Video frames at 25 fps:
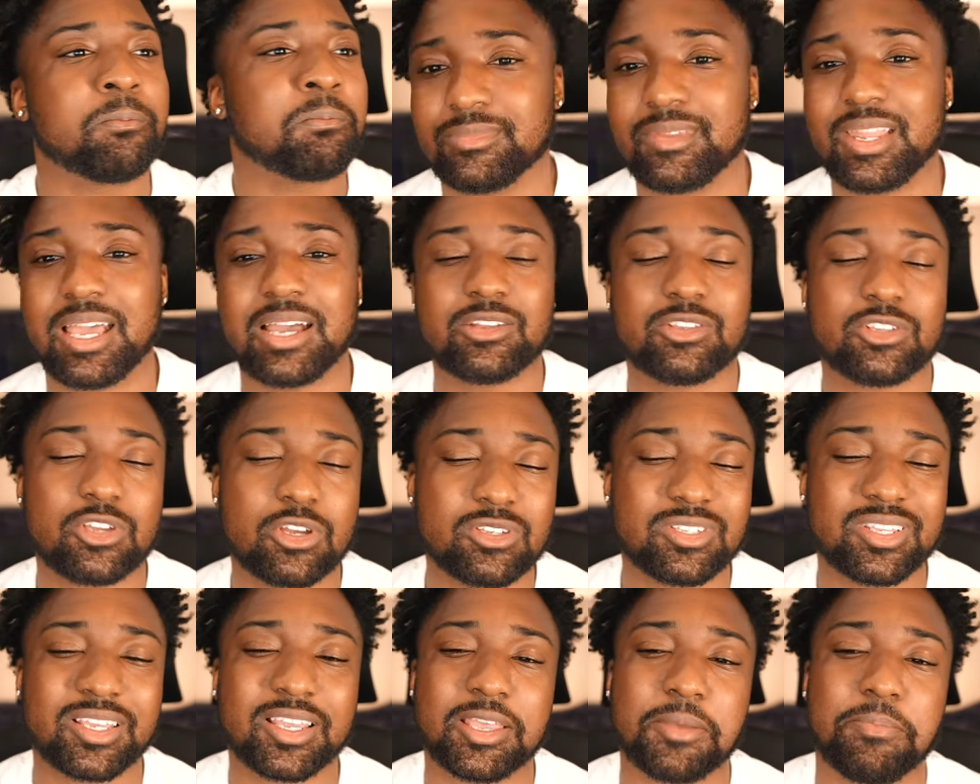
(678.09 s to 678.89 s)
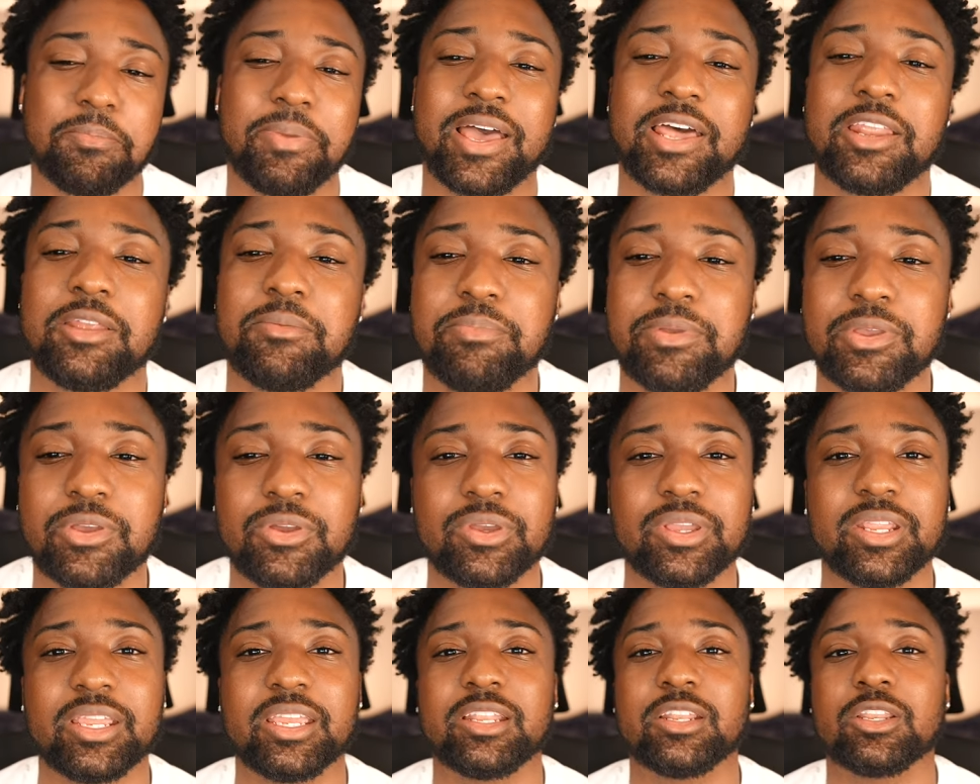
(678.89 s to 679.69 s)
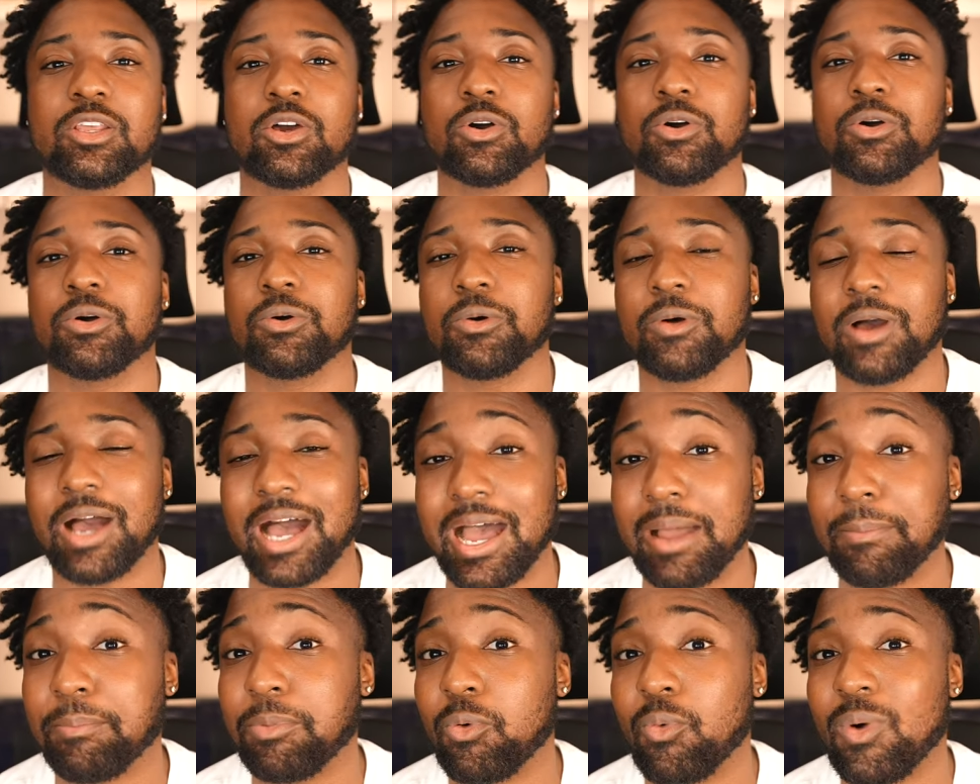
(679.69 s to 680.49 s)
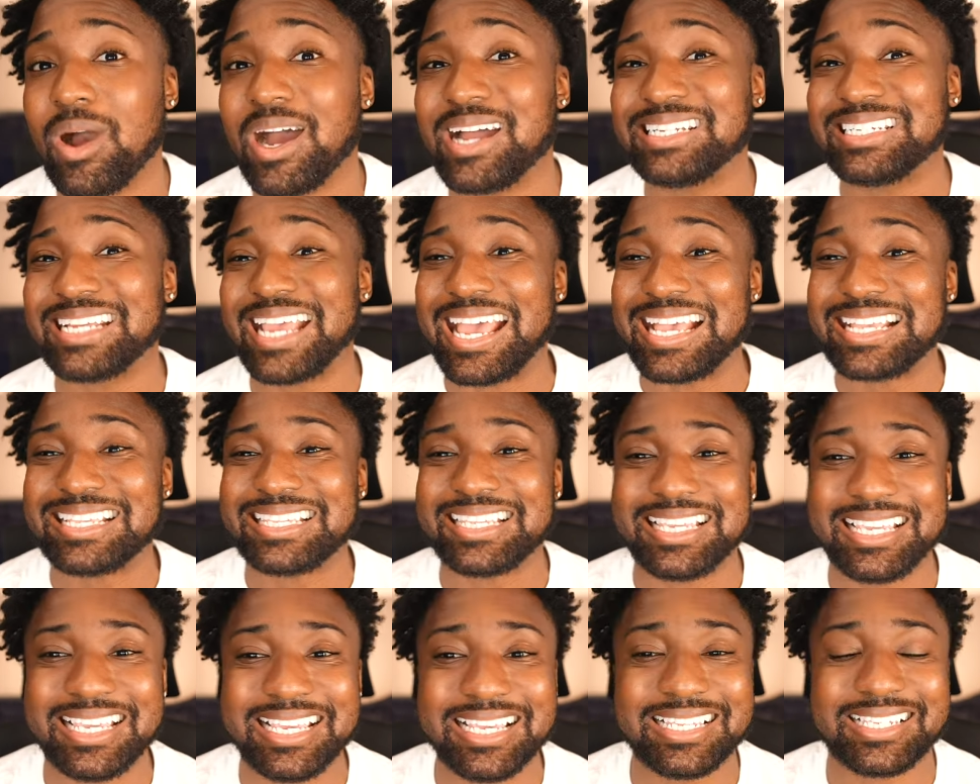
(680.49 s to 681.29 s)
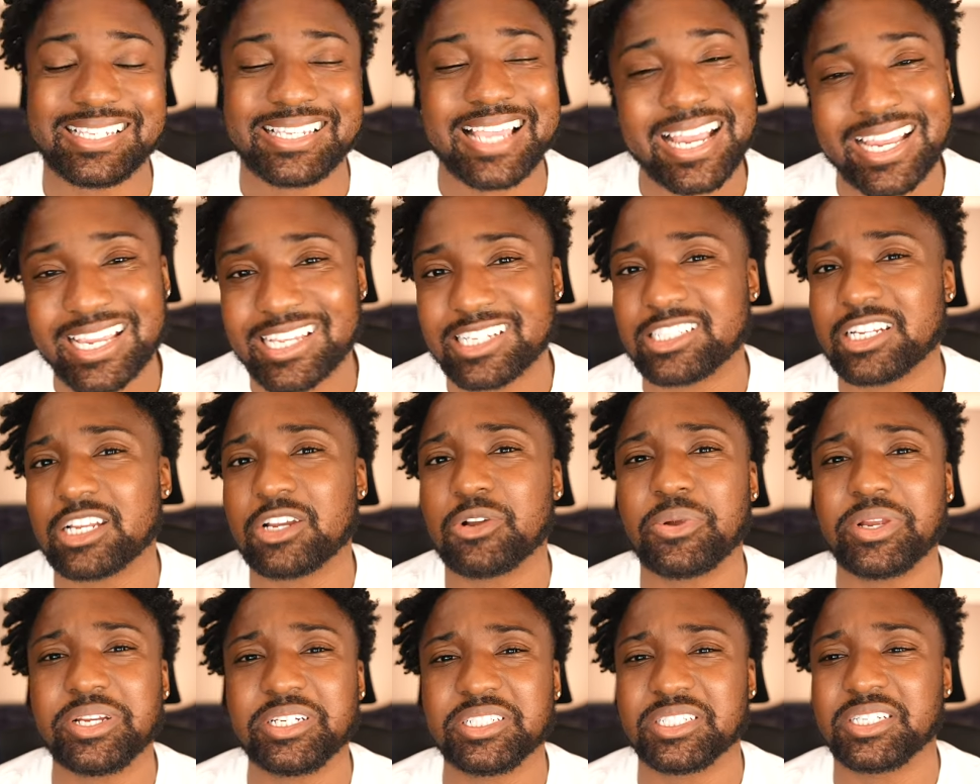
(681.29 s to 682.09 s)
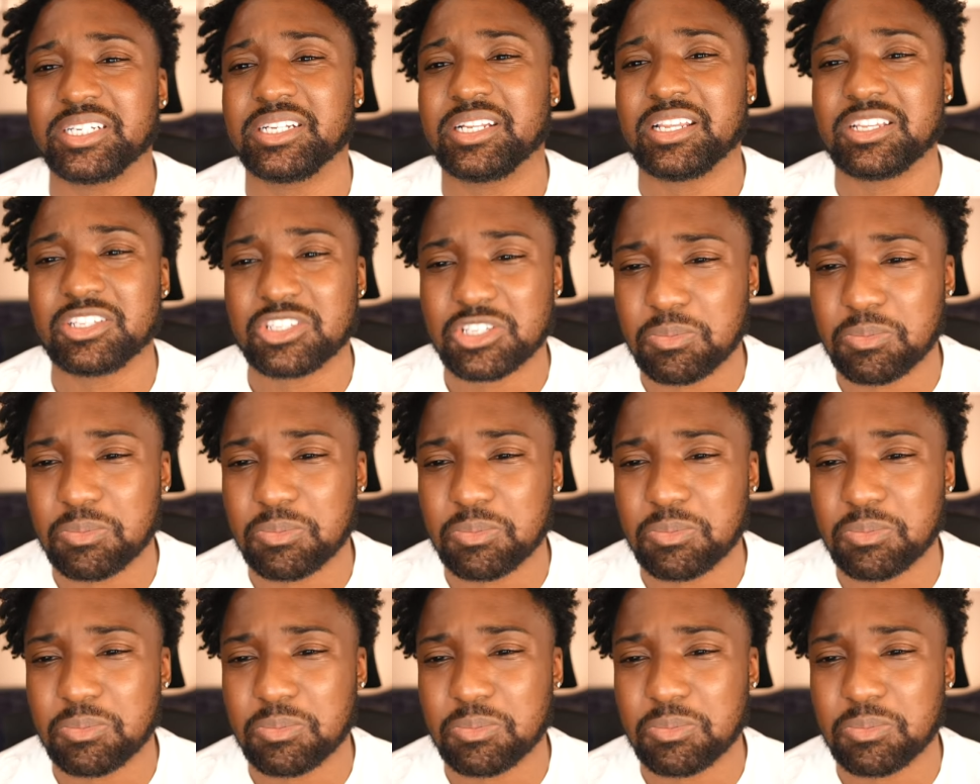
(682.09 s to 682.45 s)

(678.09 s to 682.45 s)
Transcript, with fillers: Now in terms of compatibility, the Apple Watch SE second generation is